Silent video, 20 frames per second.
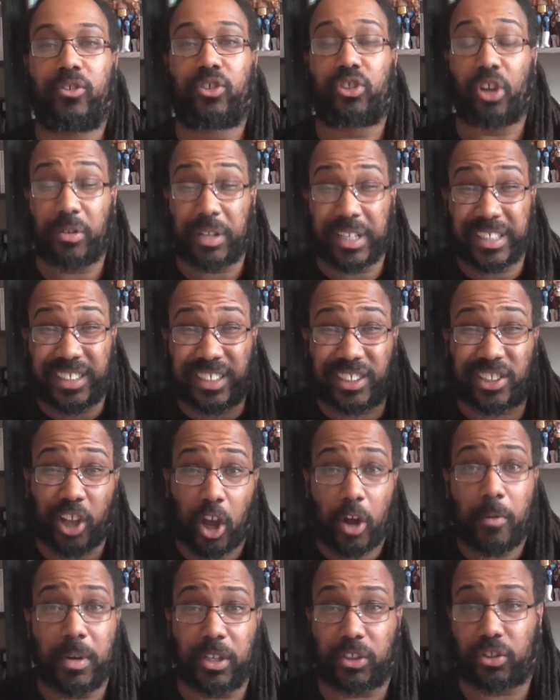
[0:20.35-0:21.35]
So there's
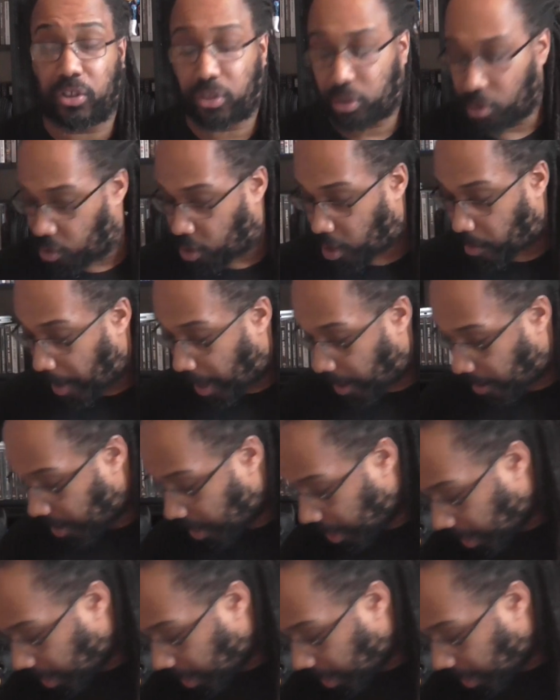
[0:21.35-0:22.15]
so much to talk about,